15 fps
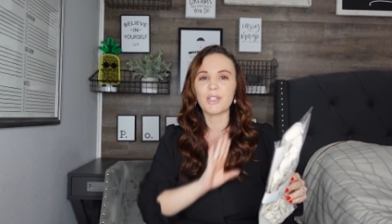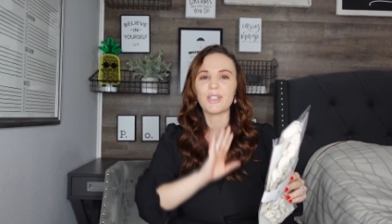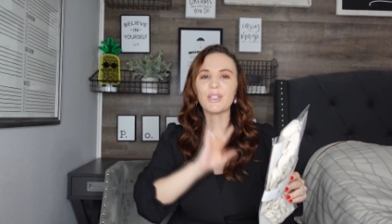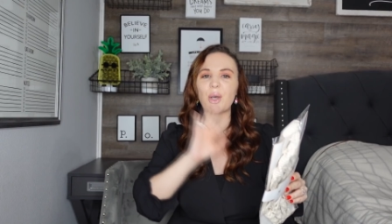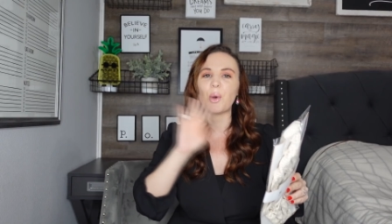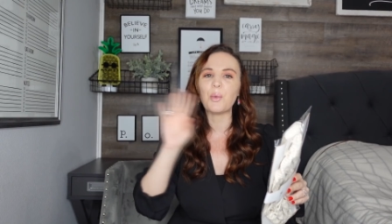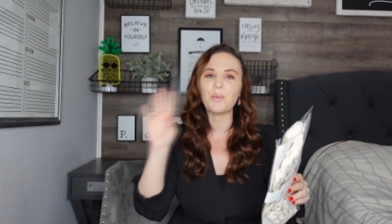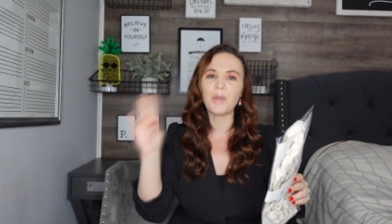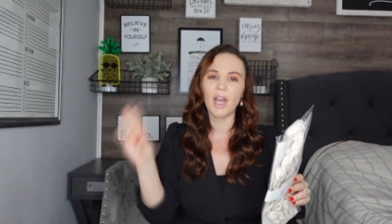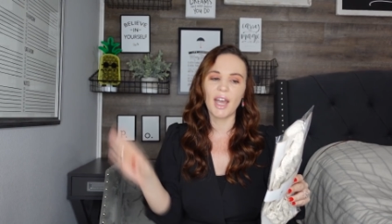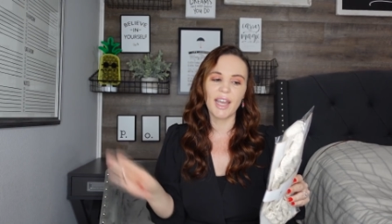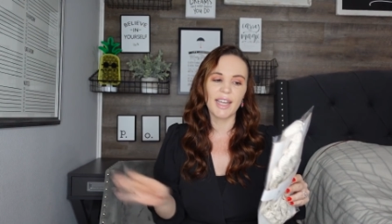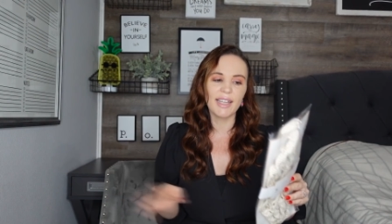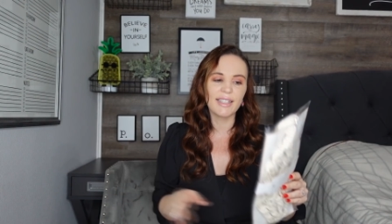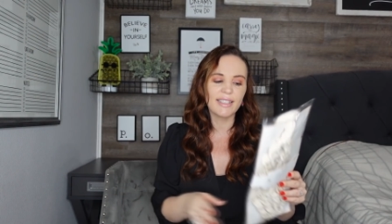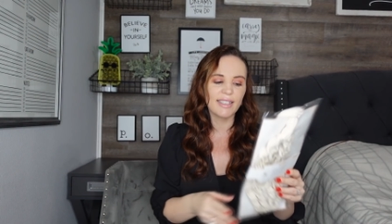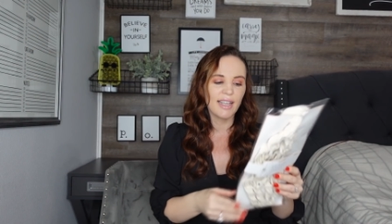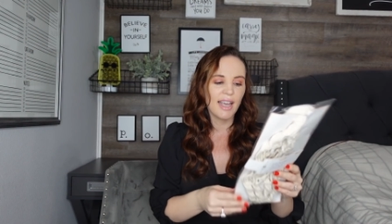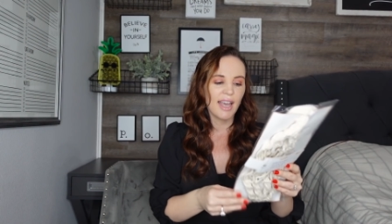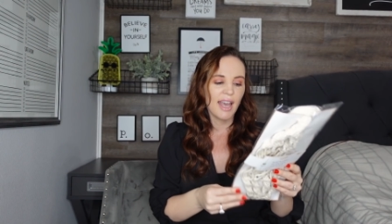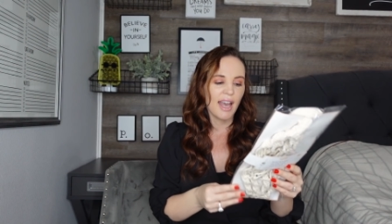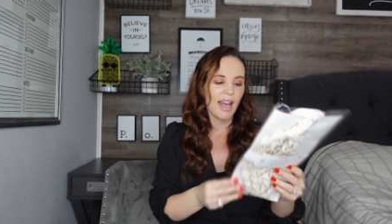just so nice,
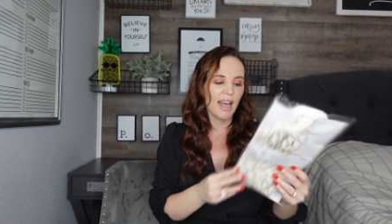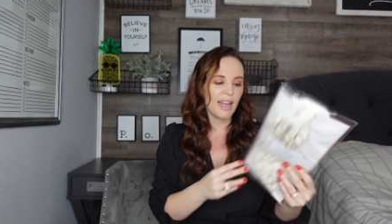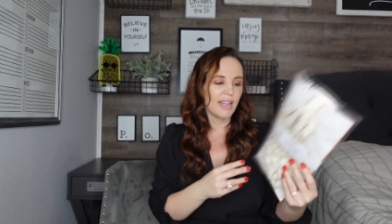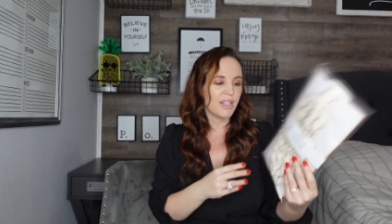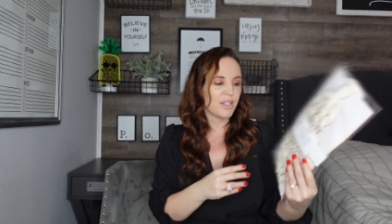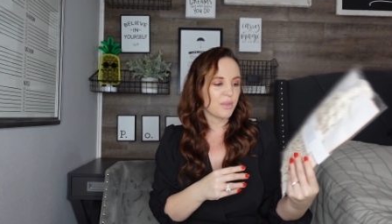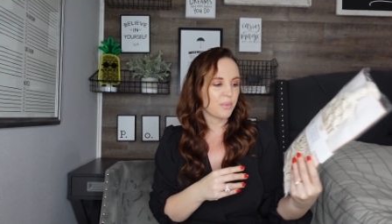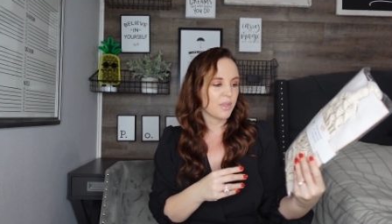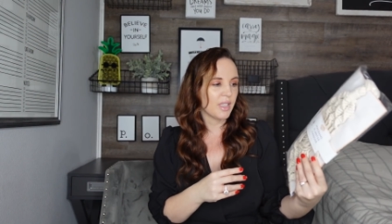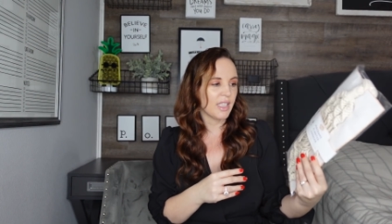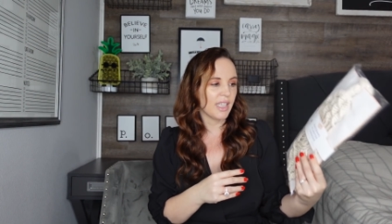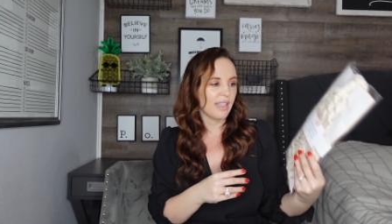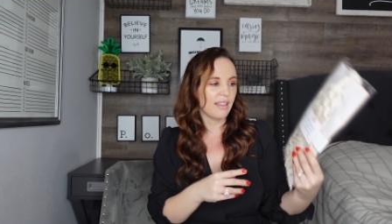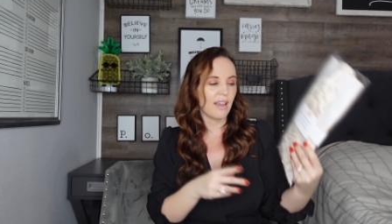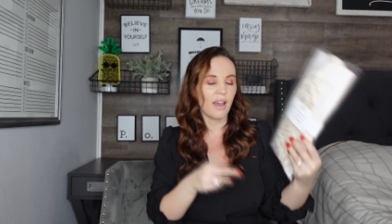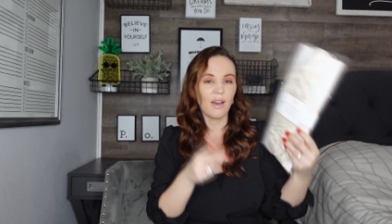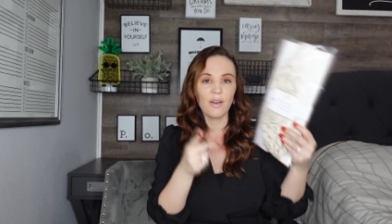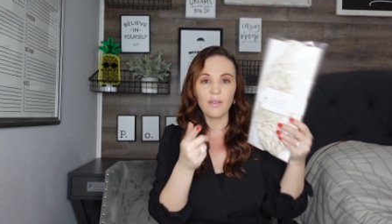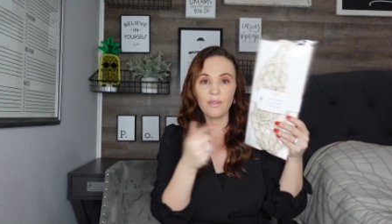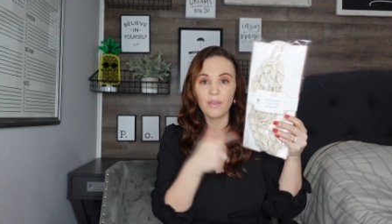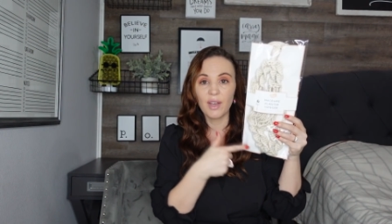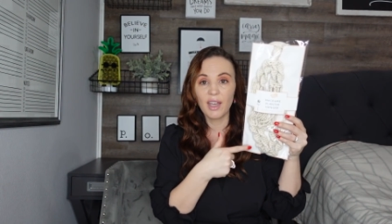and I just really
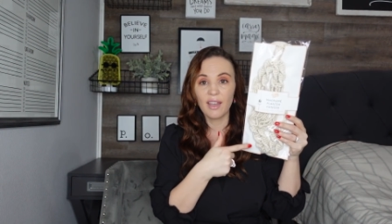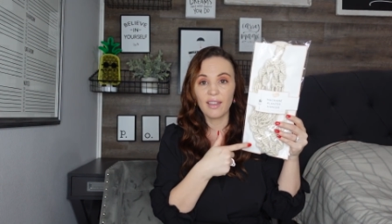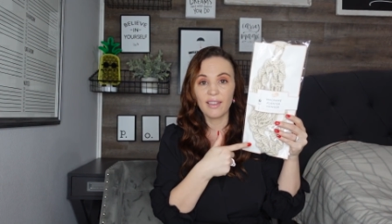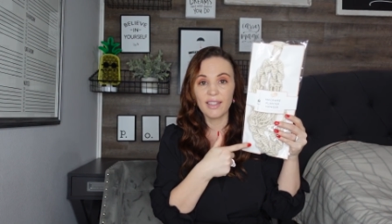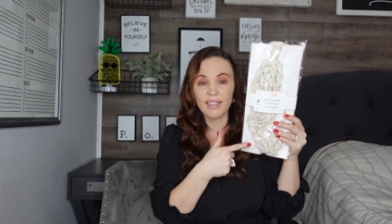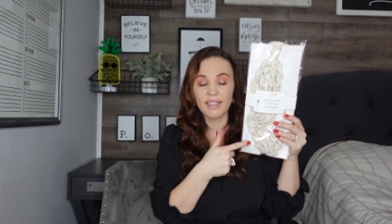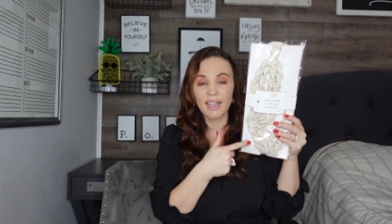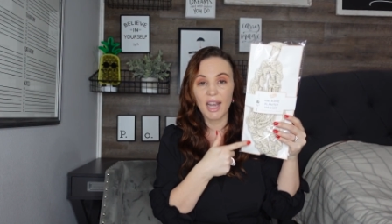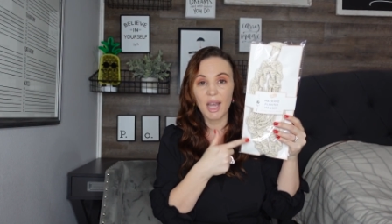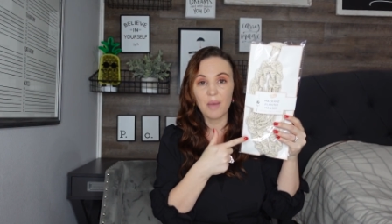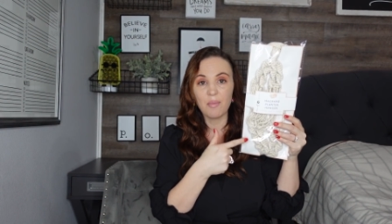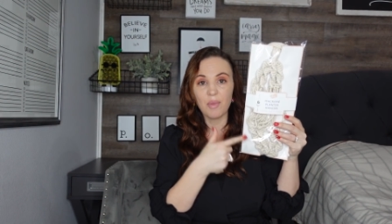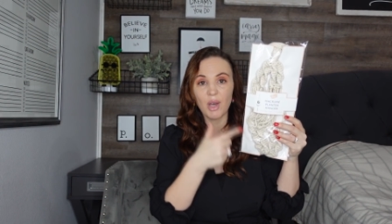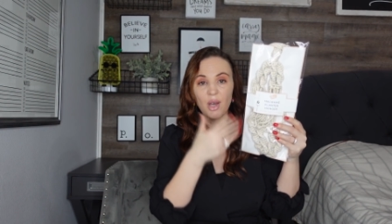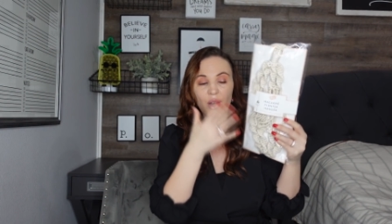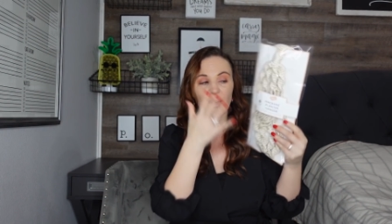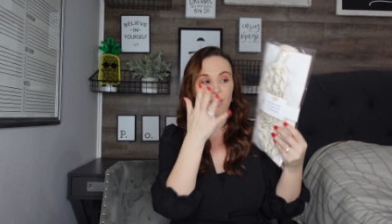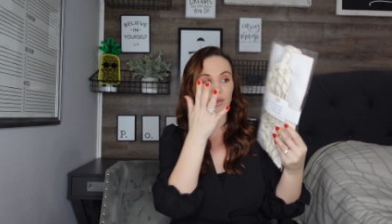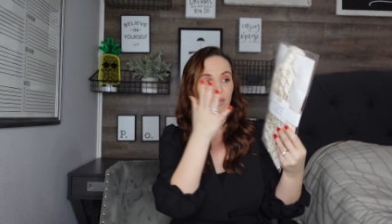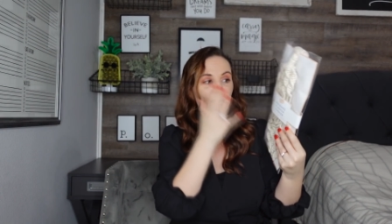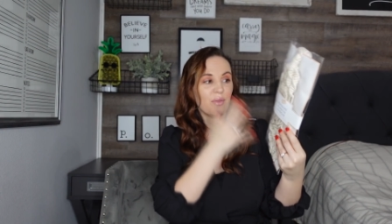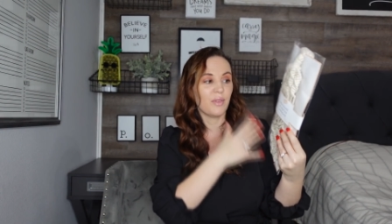love this type
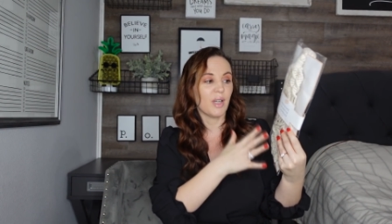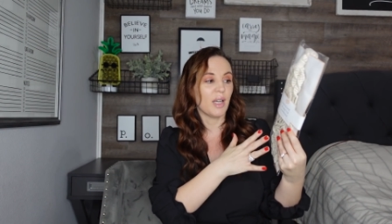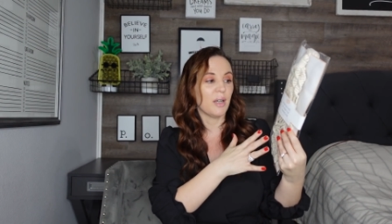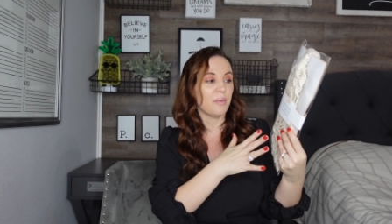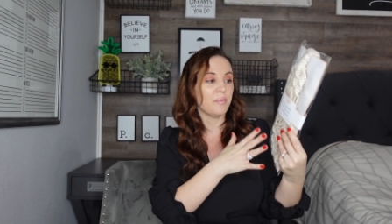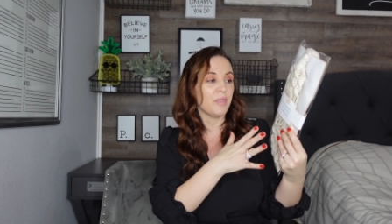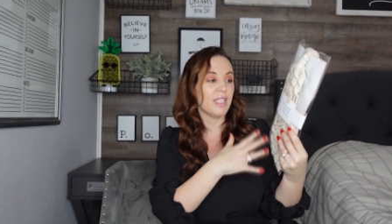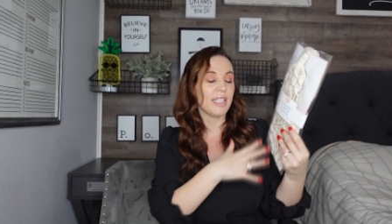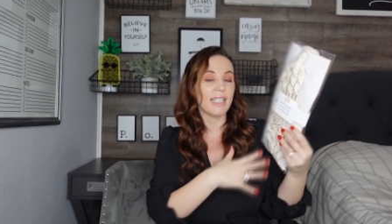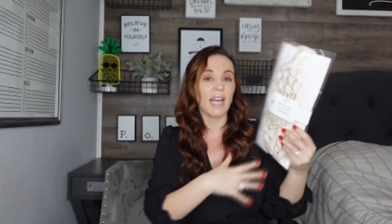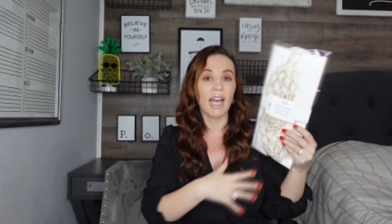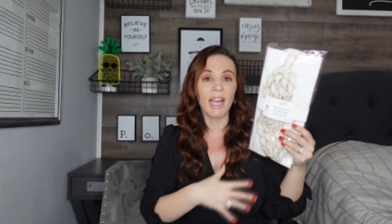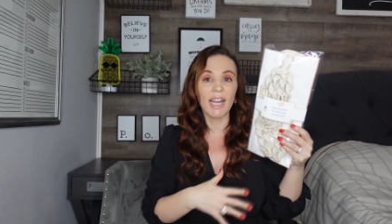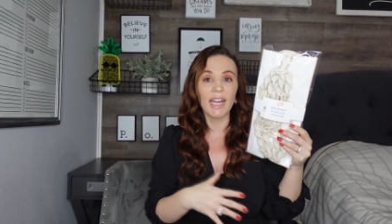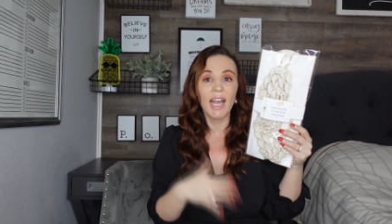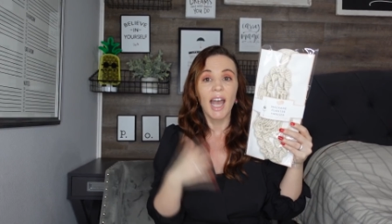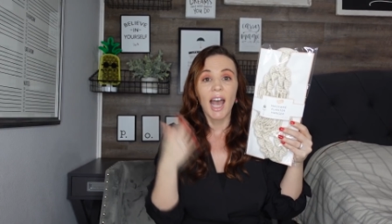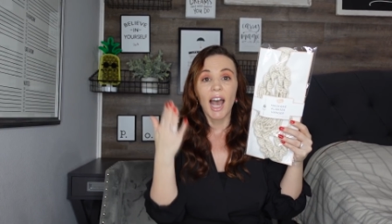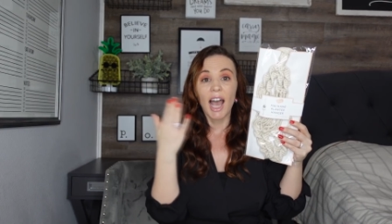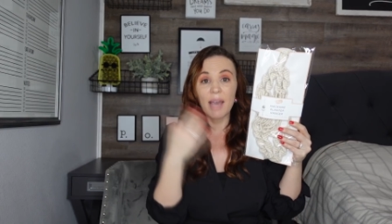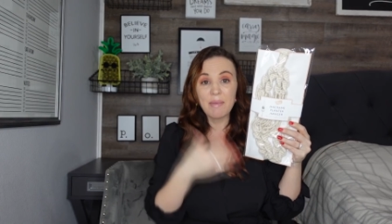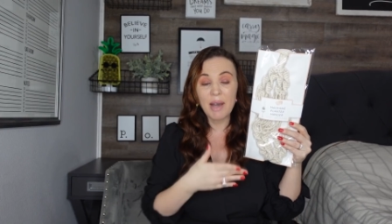of design. I